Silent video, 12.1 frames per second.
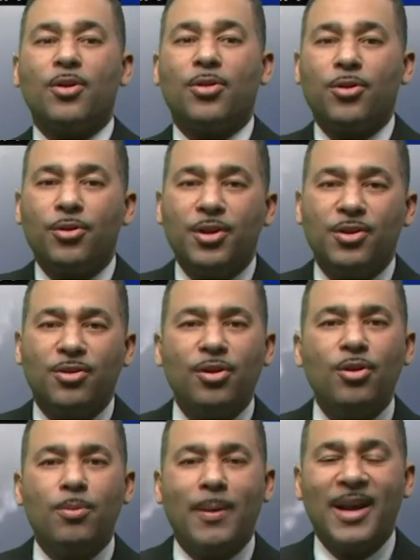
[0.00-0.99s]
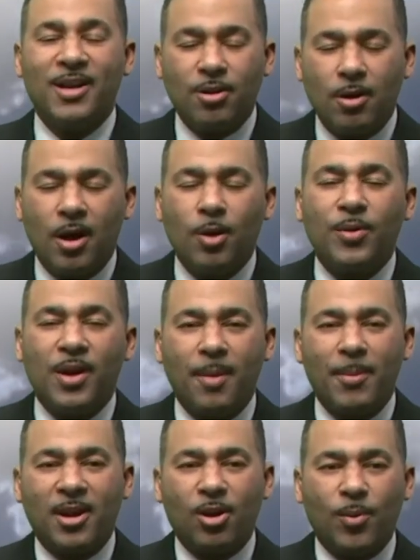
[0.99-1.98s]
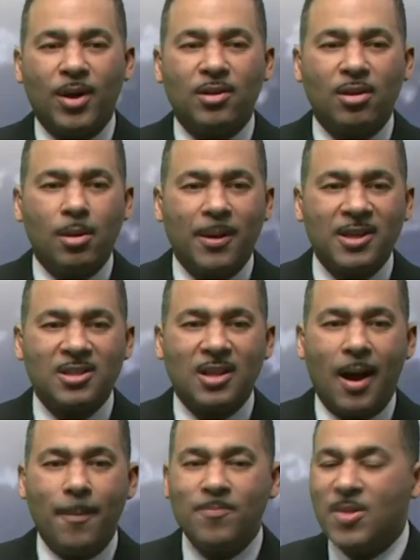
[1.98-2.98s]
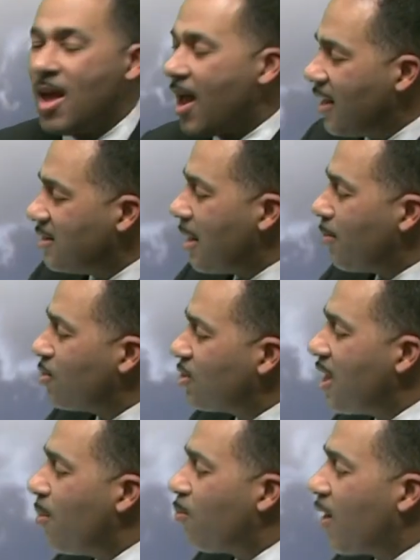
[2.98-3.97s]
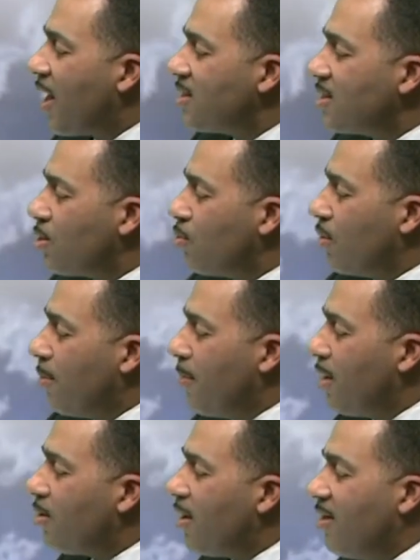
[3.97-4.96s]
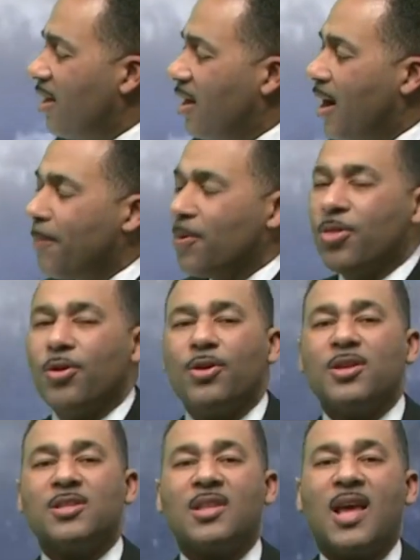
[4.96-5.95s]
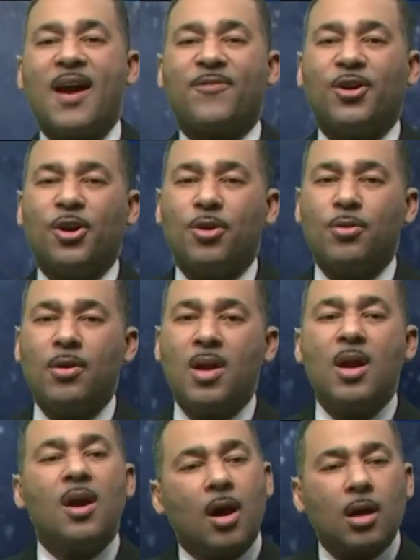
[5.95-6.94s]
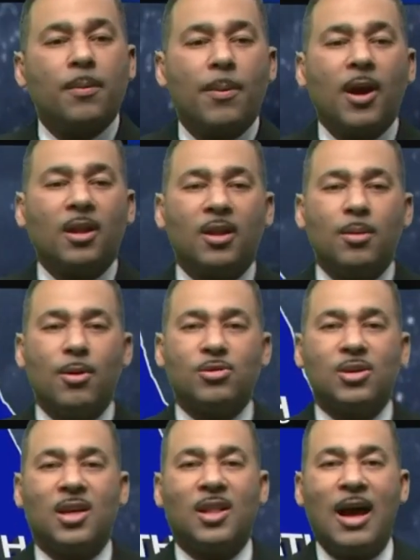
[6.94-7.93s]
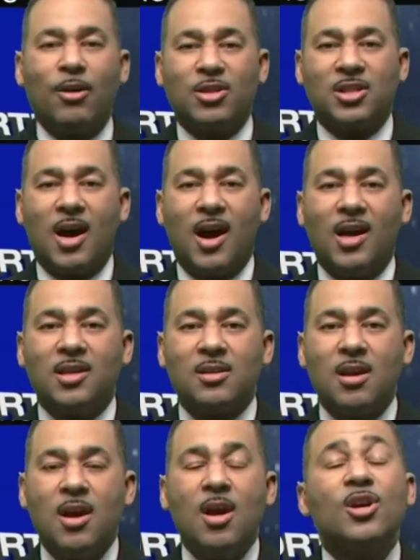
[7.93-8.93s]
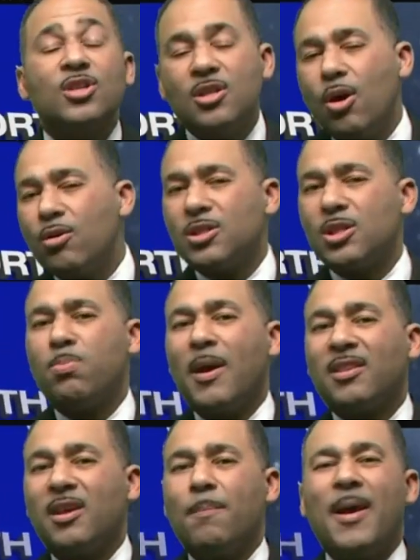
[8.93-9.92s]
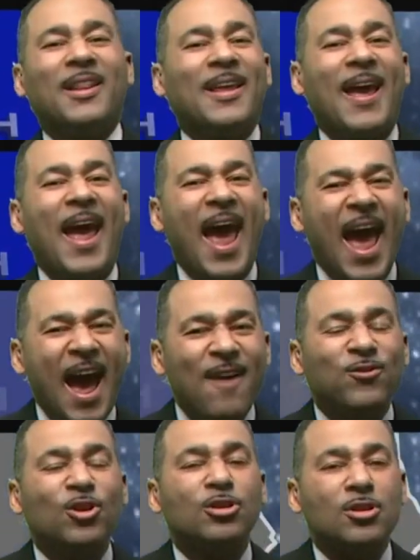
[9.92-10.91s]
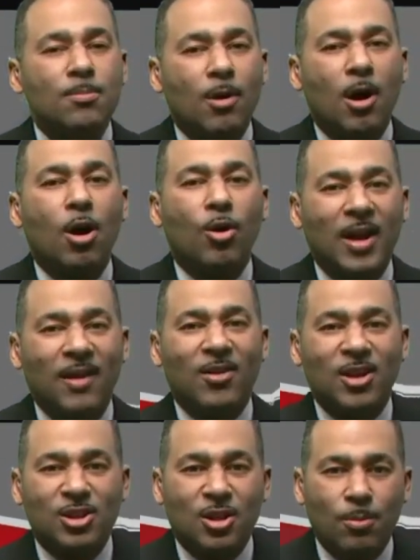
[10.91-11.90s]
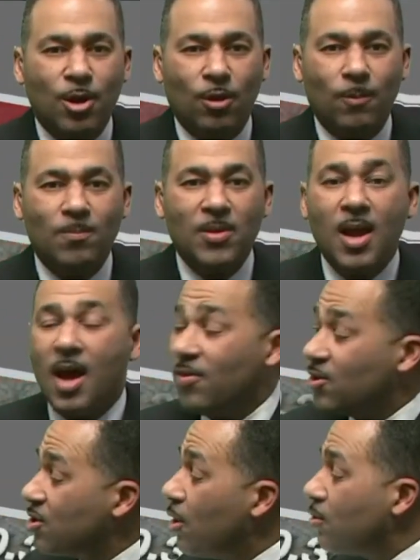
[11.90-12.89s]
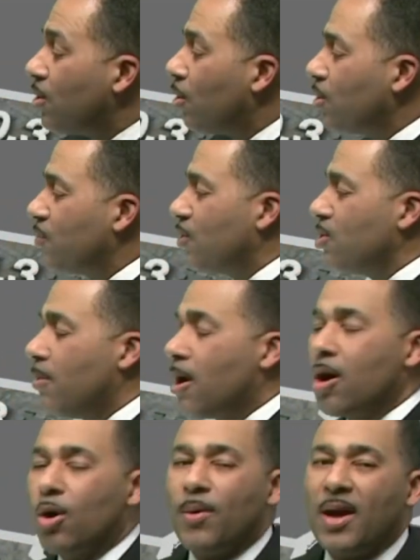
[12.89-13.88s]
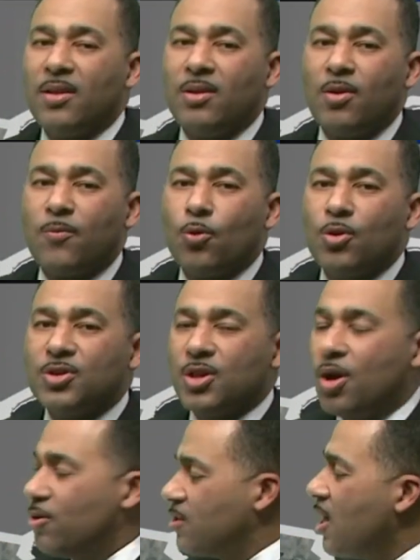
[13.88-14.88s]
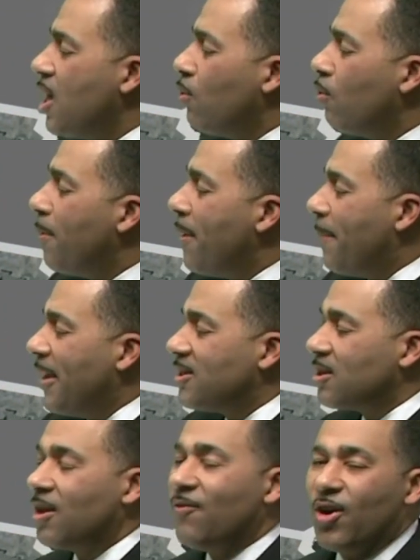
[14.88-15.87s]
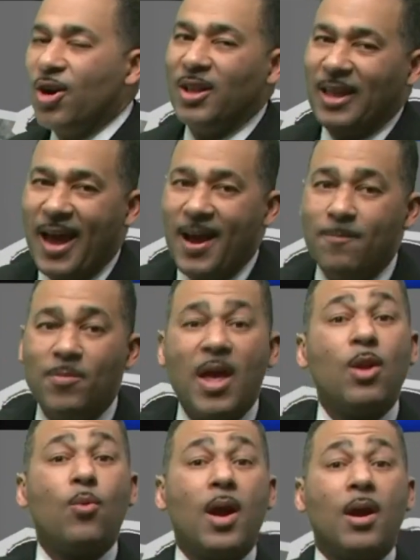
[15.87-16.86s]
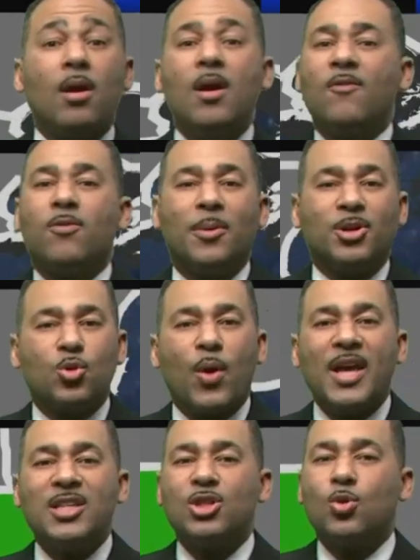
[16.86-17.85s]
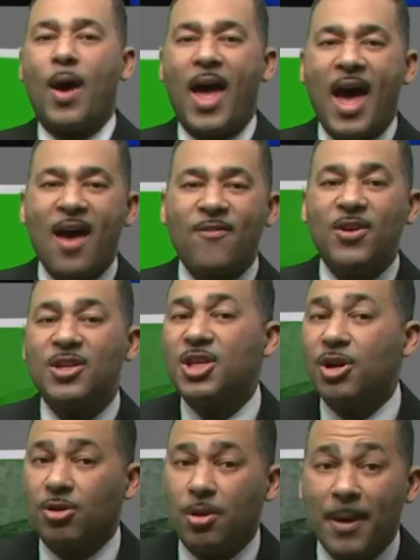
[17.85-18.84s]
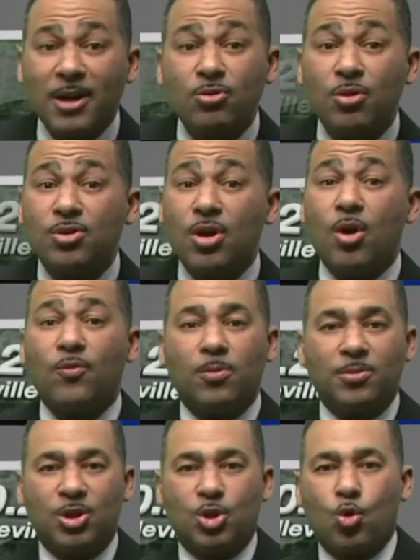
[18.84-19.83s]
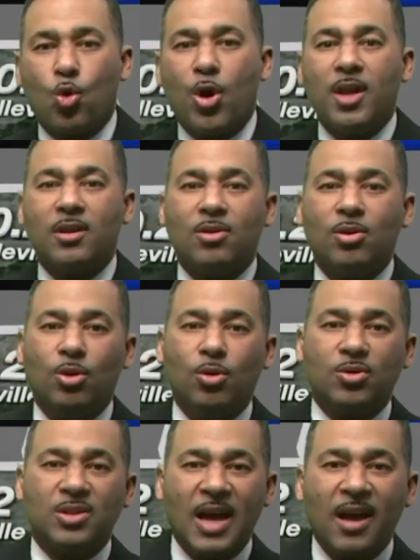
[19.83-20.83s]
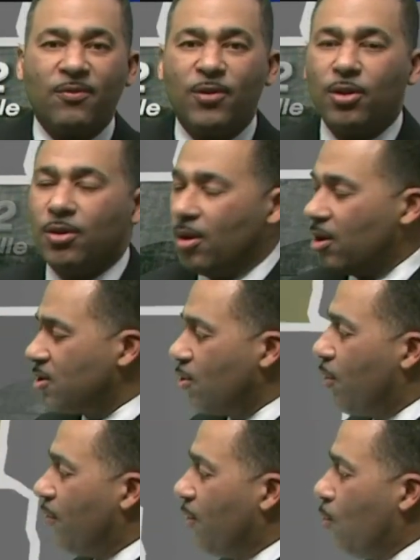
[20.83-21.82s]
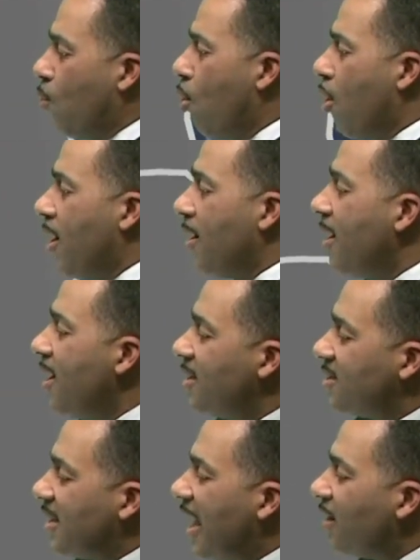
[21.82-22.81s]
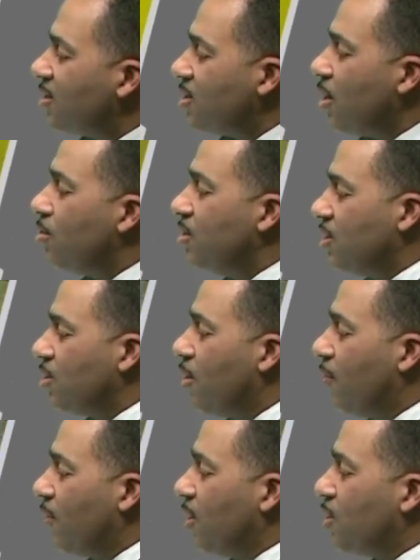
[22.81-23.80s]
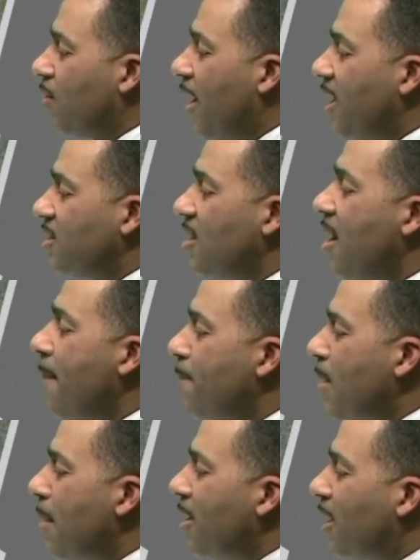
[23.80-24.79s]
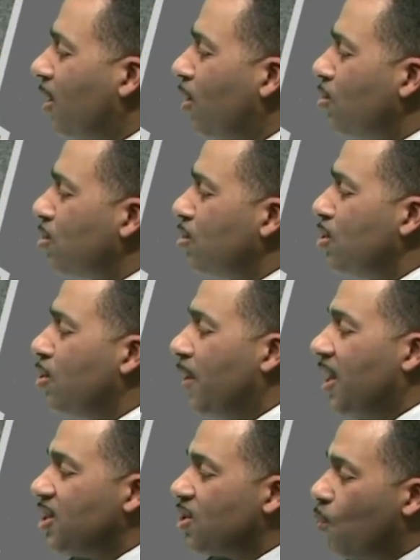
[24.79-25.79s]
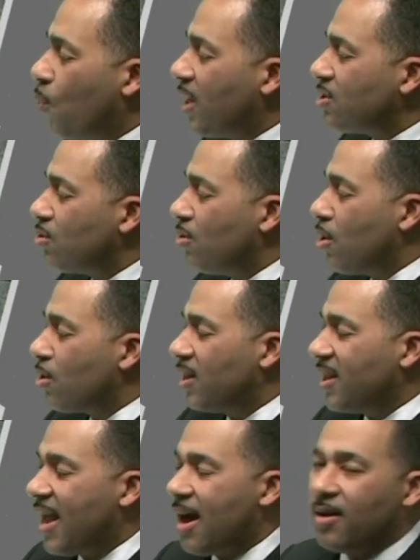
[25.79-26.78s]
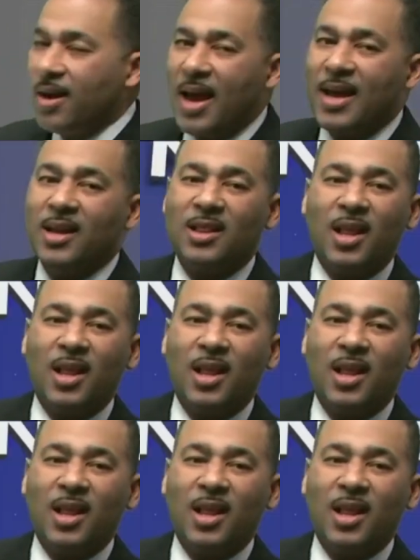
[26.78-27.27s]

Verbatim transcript: or 32 by dawn when you make your way to the bus stop. And temperatures keep rising through the middle and then upper 30s in the afternoon under partly to mostly cloudy skies. Snow is expected mainly after tomorrow evening's commute. And the snow totals for tomorrow around your four zones will be basically very light, anywhere from a trace to a half inch here in the metro zone, from Detroit to Southfield and also over to Warren. South zone just over a trace, maybe closer to an inch in western Oakland County and in